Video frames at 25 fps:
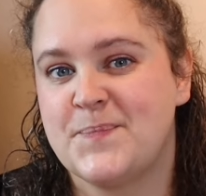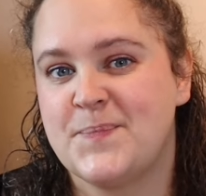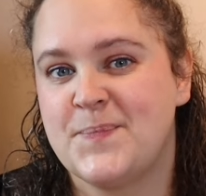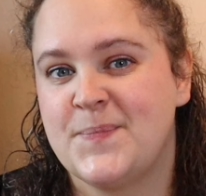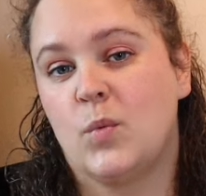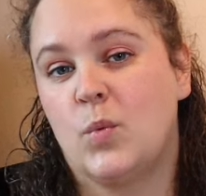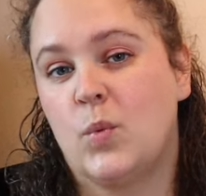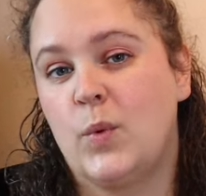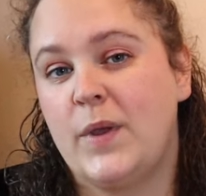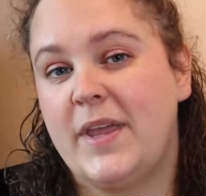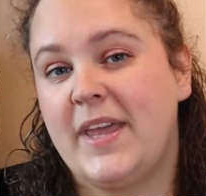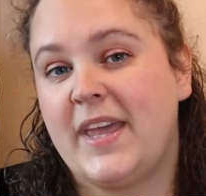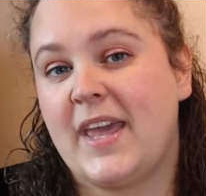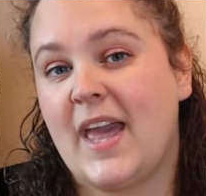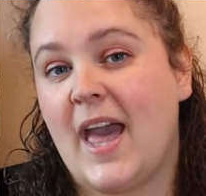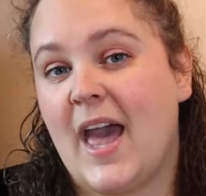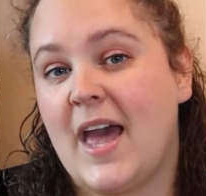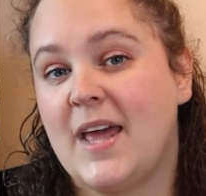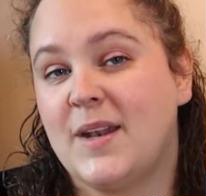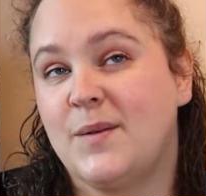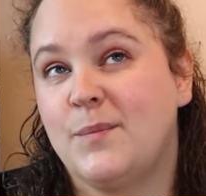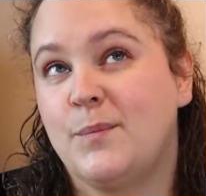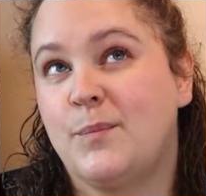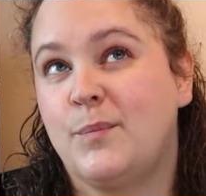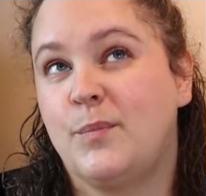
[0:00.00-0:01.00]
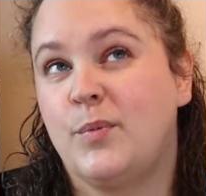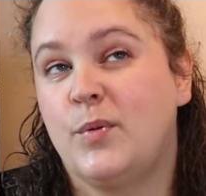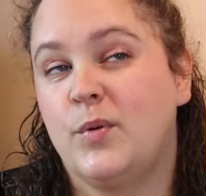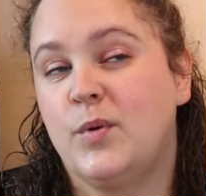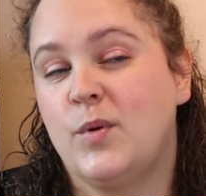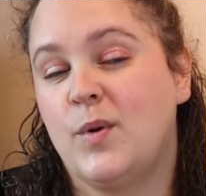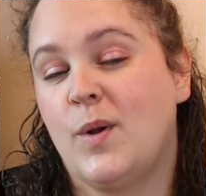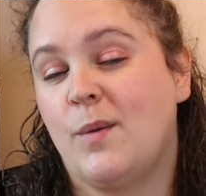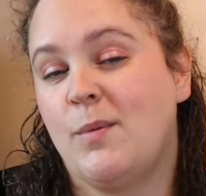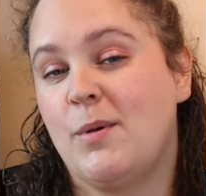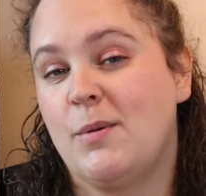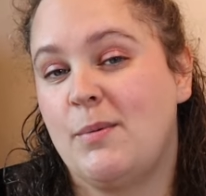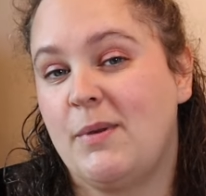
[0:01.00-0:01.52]
We can
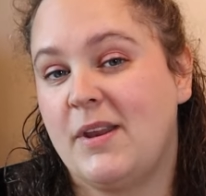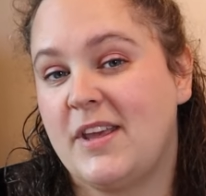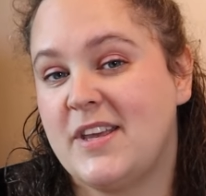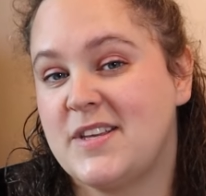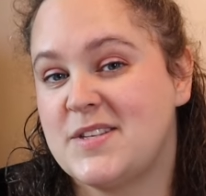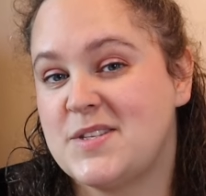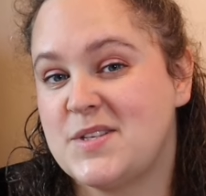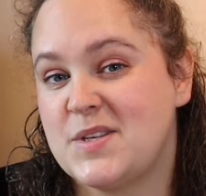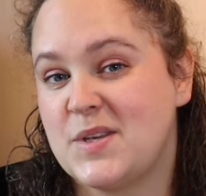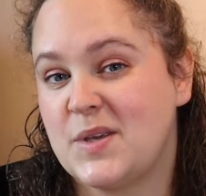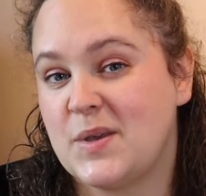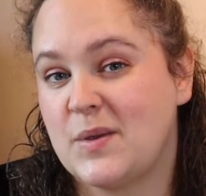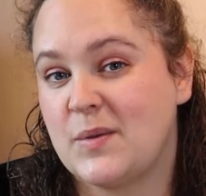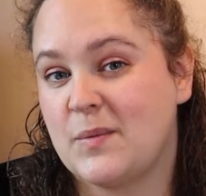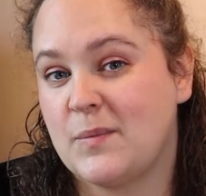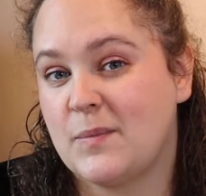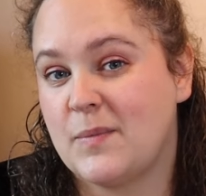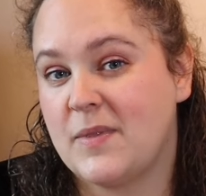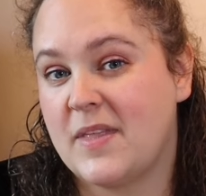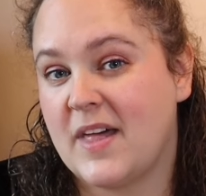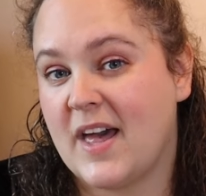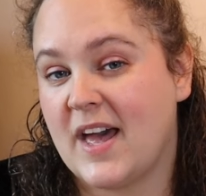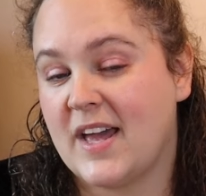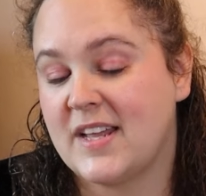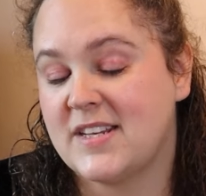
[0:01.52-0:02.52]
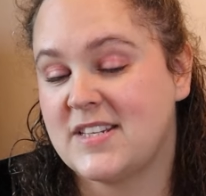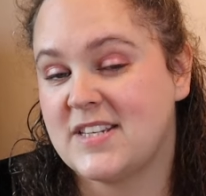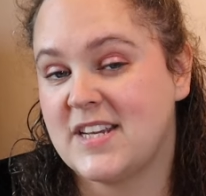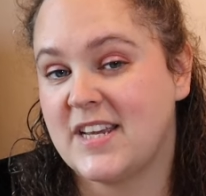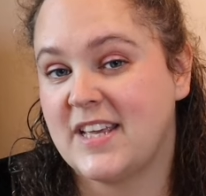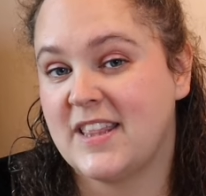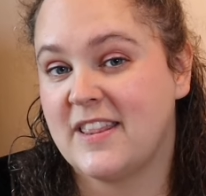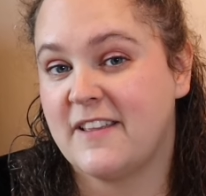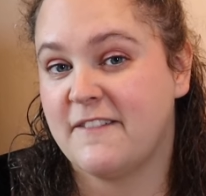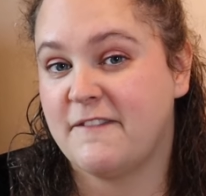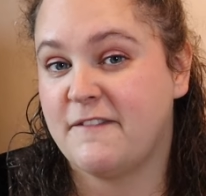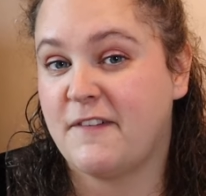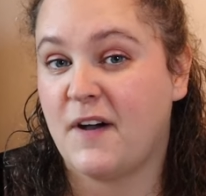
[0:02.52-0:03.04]
probably assume that
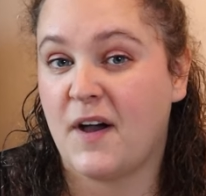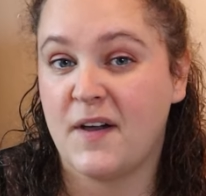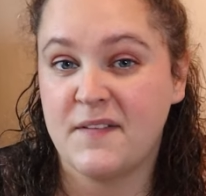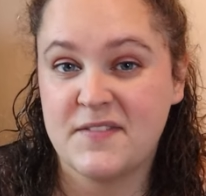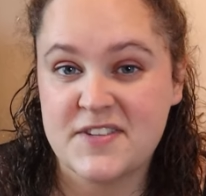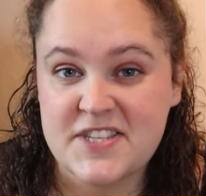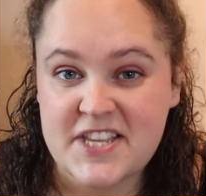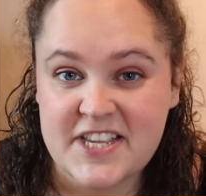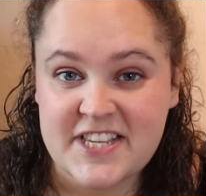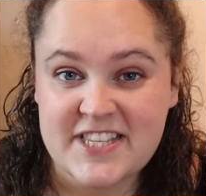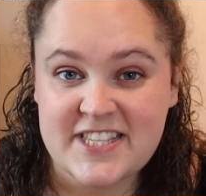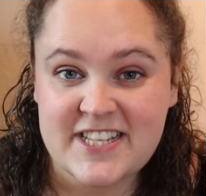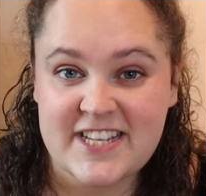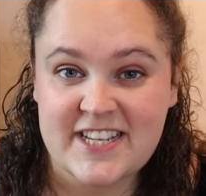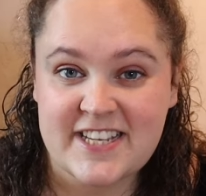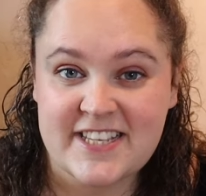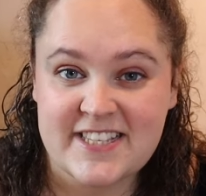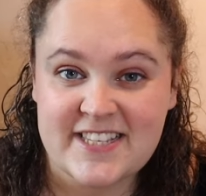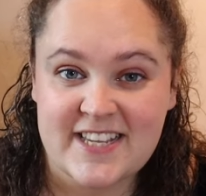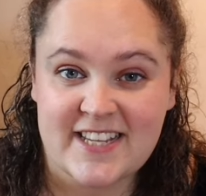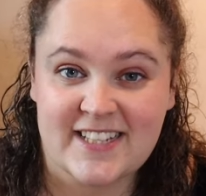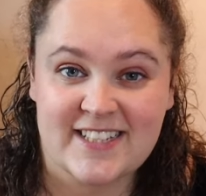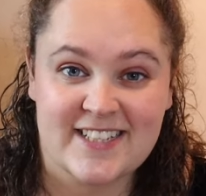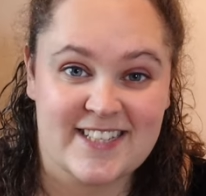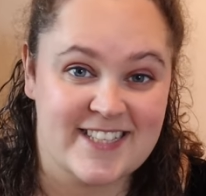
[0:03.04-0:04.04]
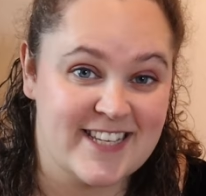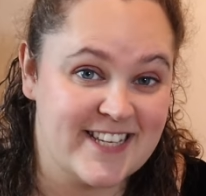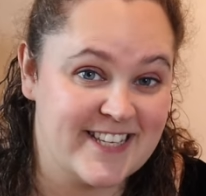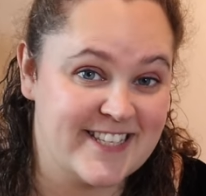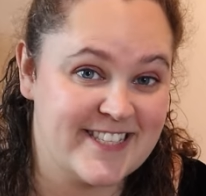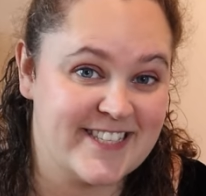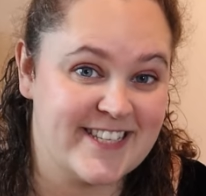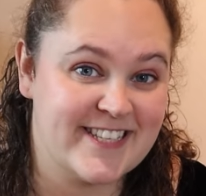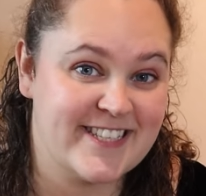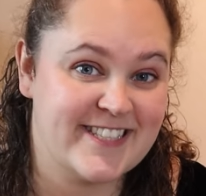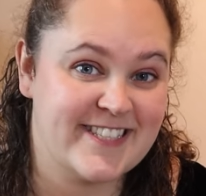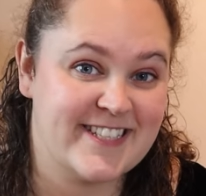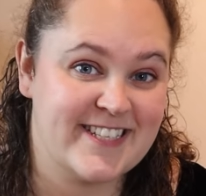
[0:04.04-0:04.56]
in the 560s and the
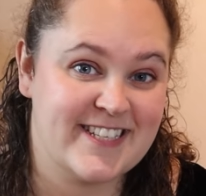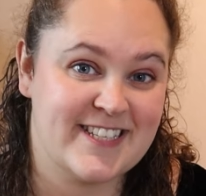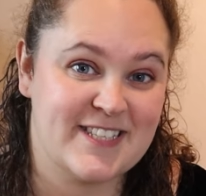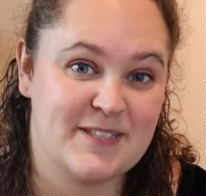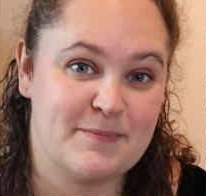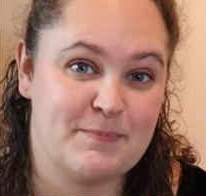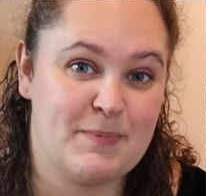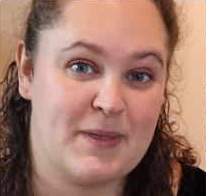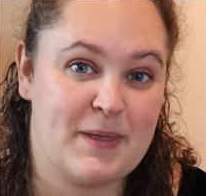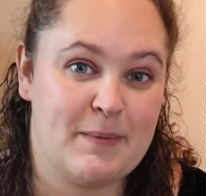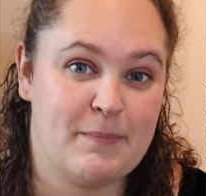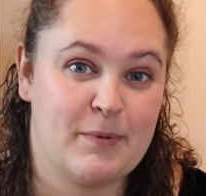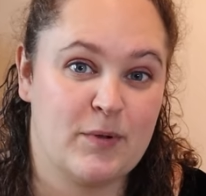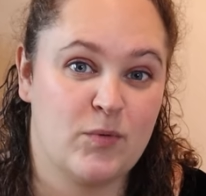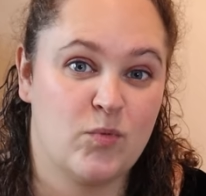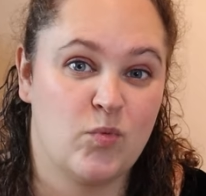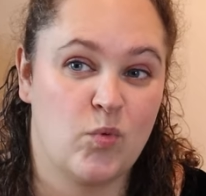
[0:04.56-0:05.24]
660s, people